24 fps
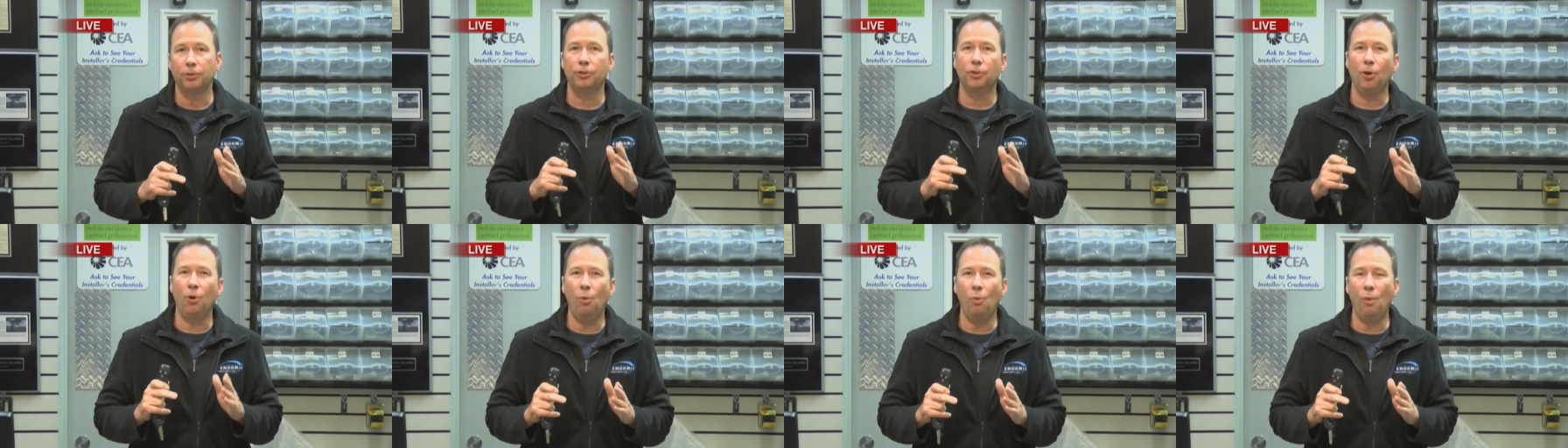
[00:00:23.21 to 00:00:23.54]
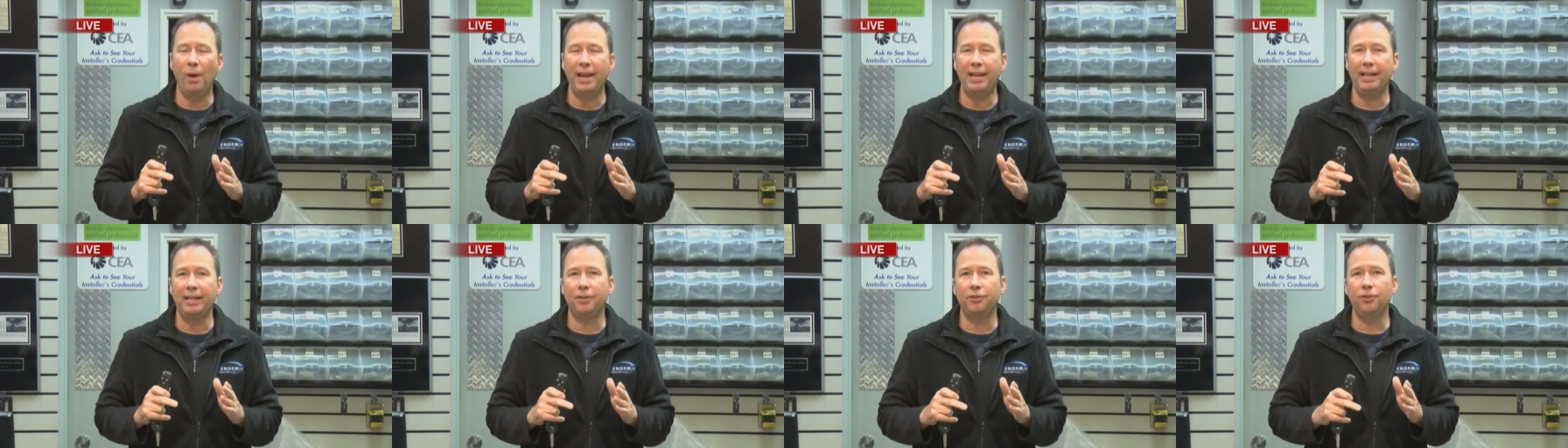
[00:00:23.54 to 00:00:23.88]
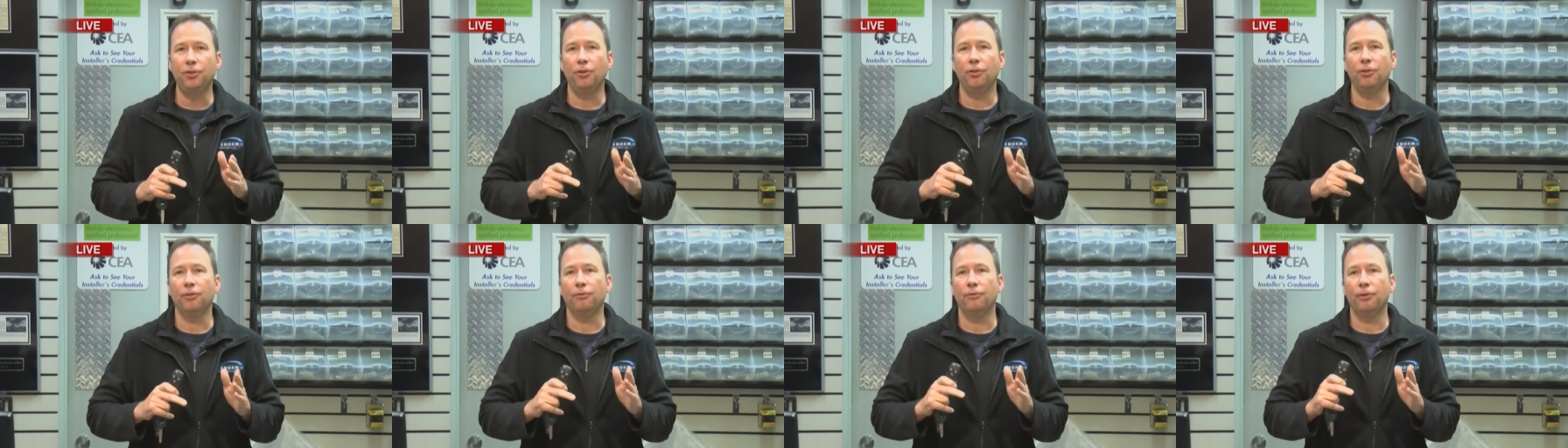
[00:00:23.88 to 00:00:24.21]
Don't wait
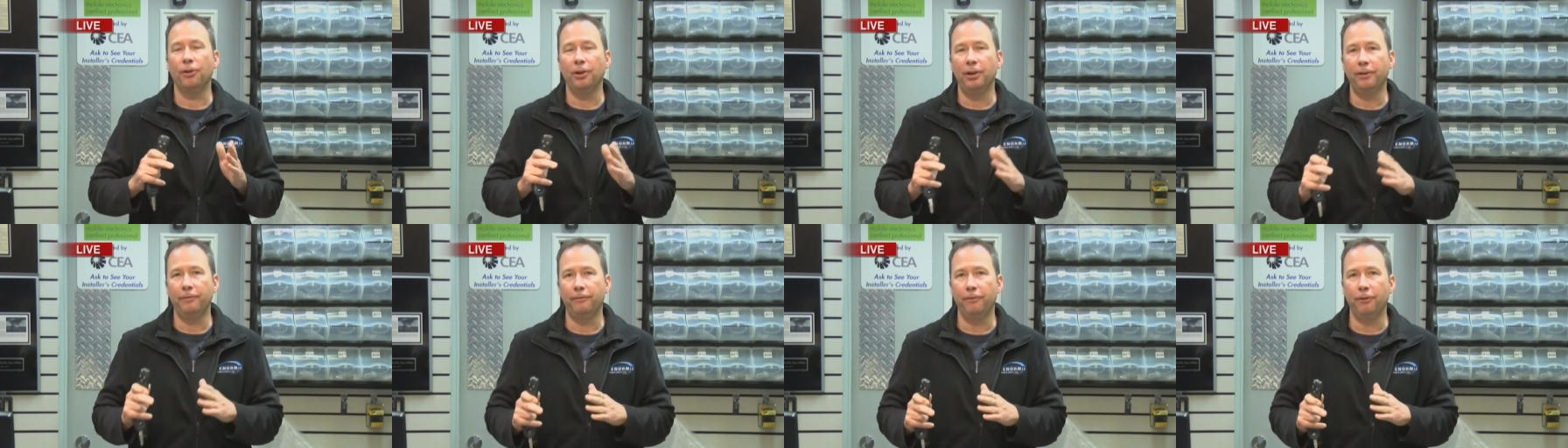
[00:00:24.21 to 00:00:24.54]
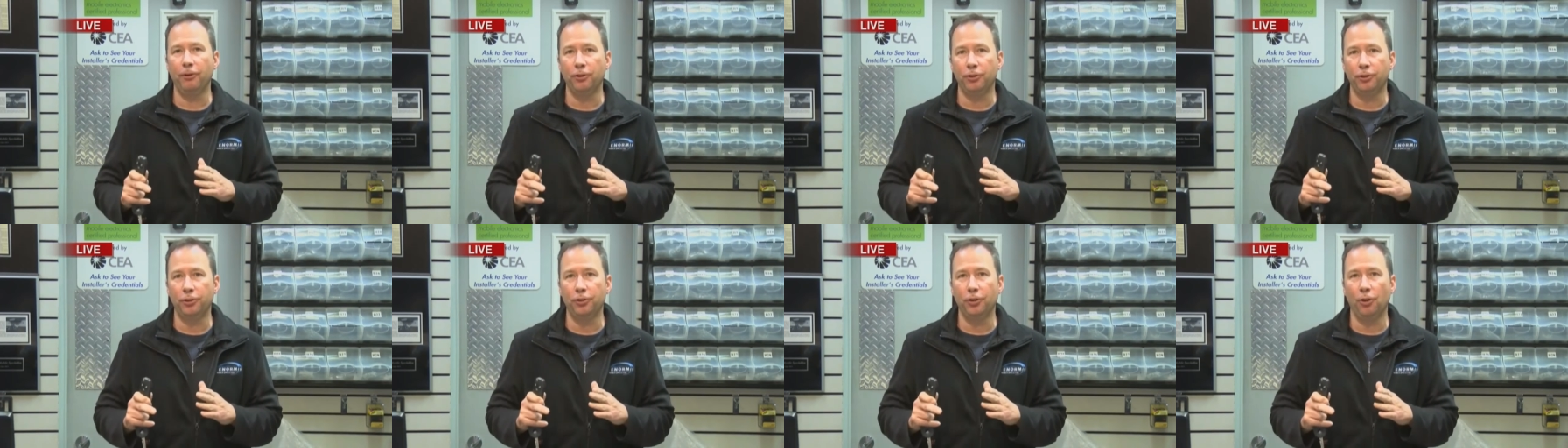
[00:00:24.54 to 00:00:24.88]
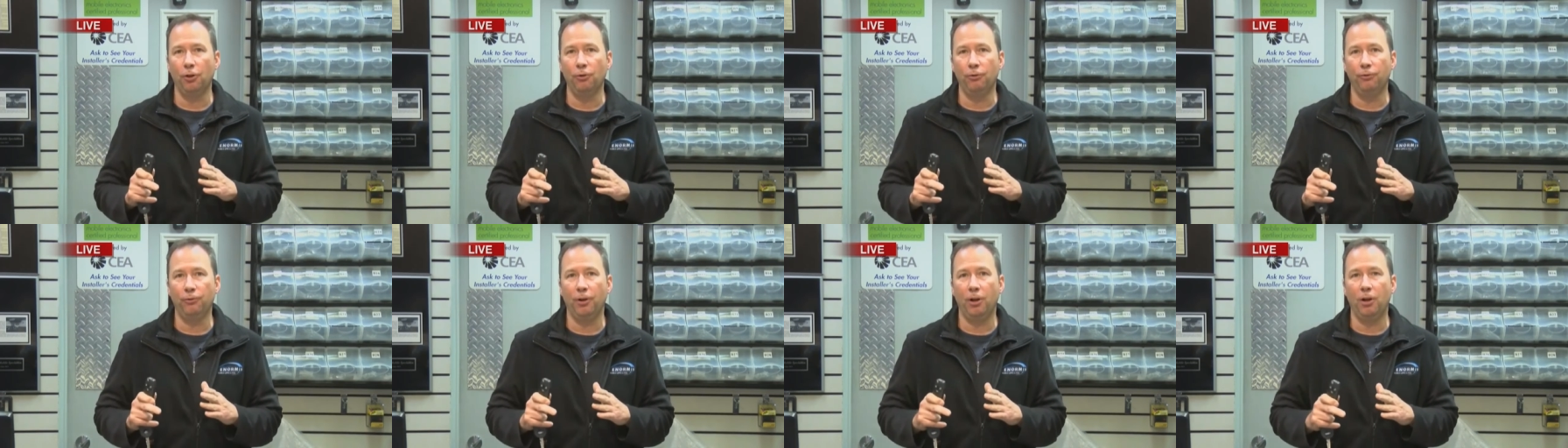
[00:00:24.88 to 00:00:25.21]
until the very first
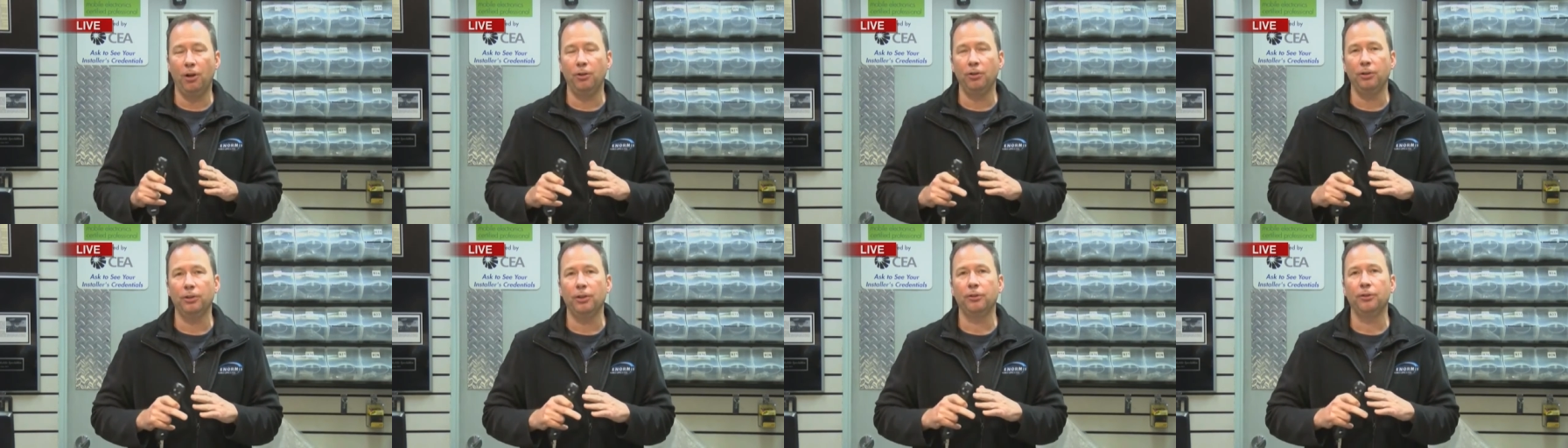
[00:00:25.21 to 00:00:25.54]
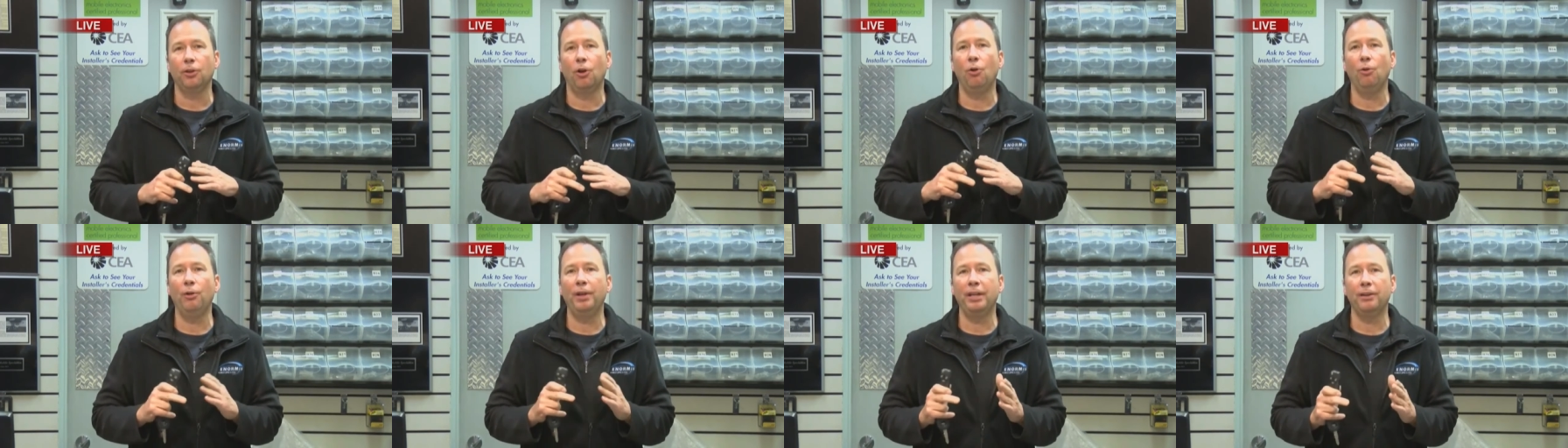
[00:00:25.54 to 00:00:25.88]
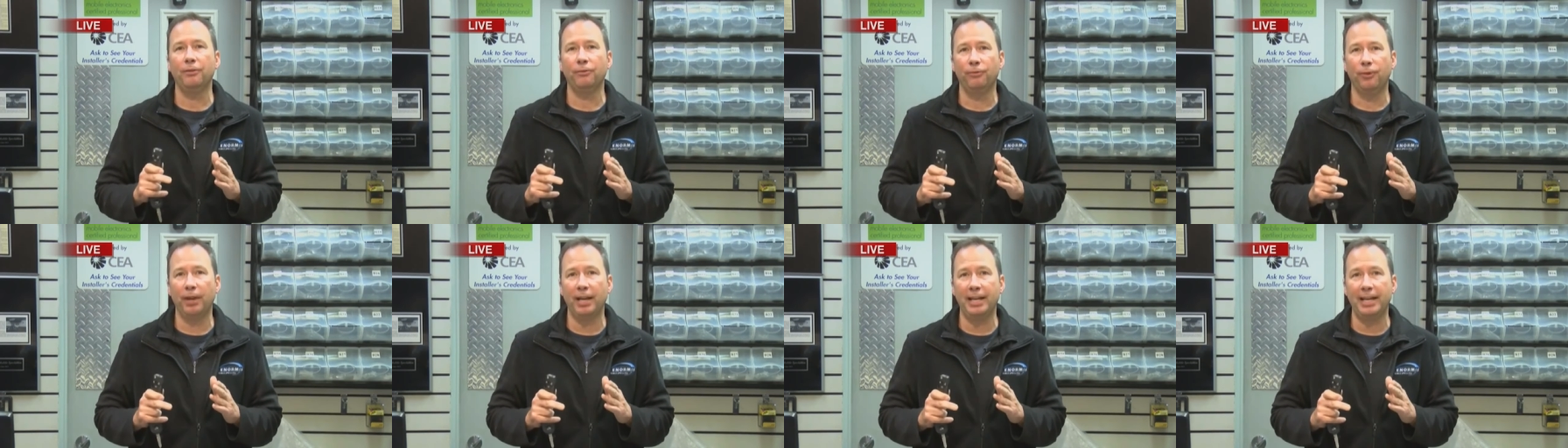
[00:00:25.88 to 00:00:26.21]
snowfall only
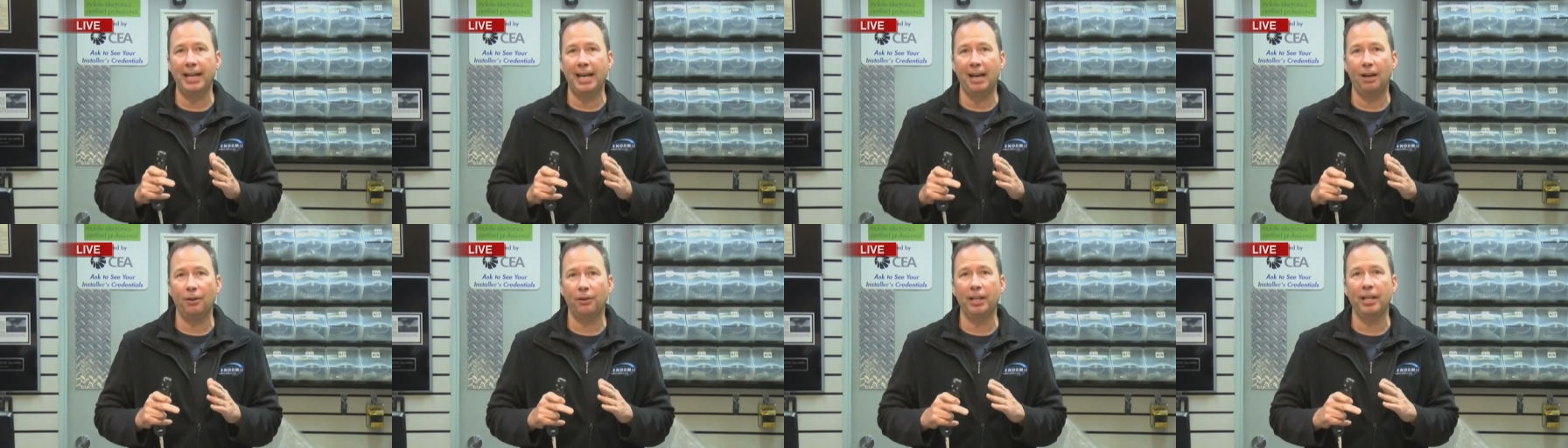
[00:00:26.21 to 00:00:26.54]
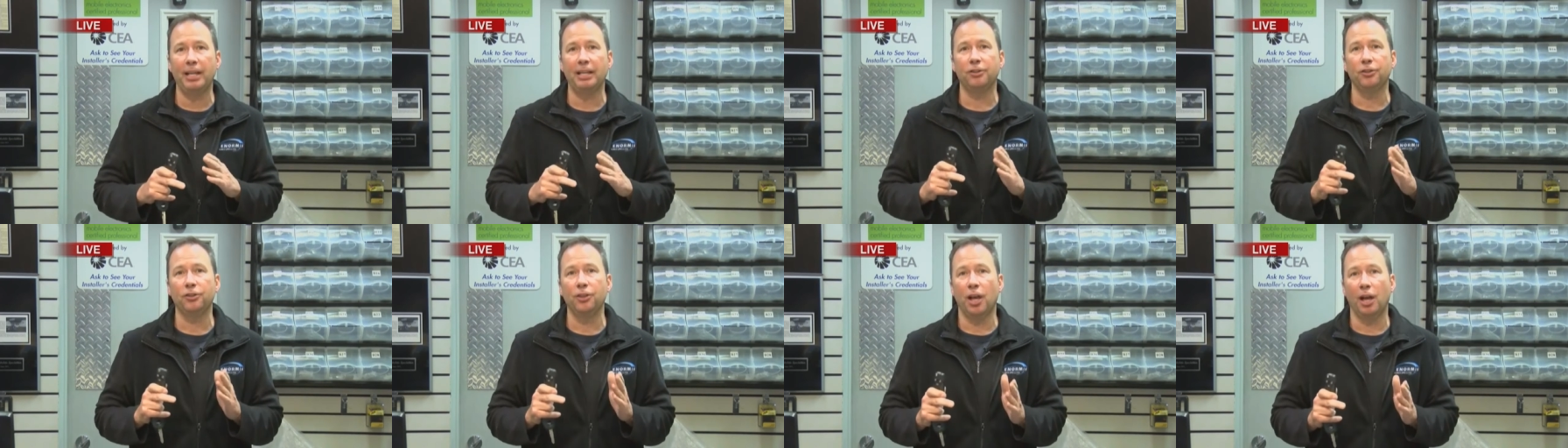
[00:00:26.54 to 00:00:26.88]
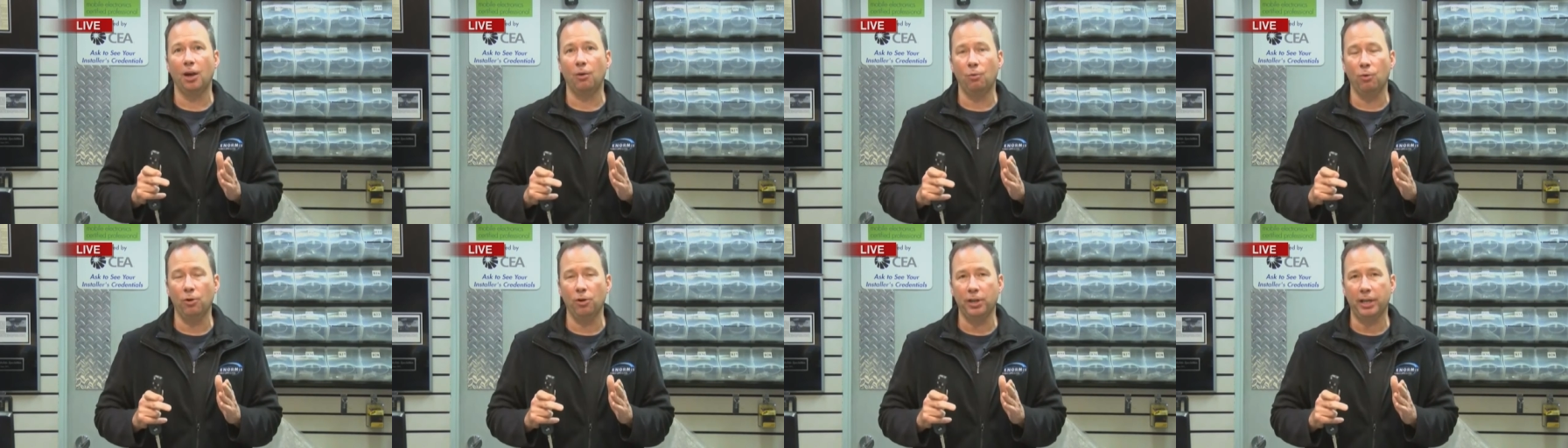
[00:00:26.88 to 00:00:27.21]
to find out it's
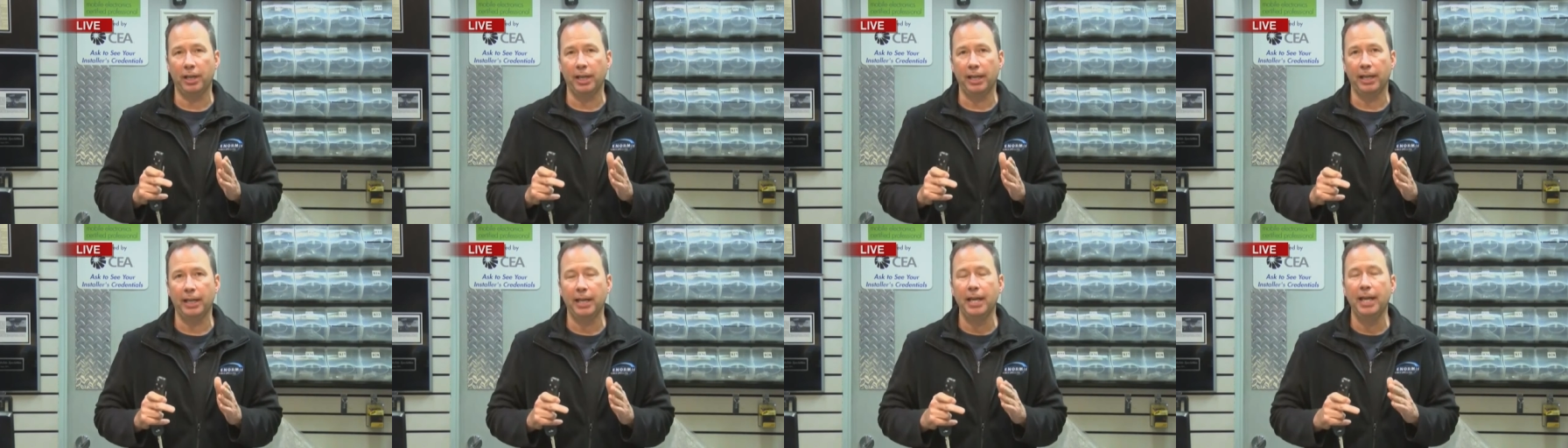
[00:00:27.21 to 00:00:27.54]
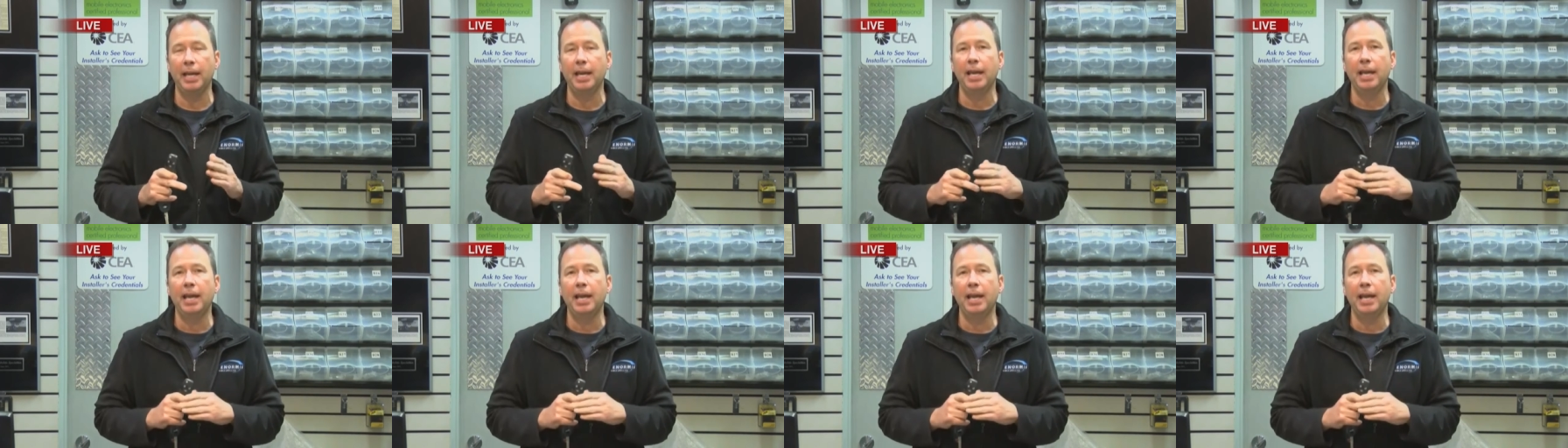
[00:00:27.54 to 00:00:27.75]
not working.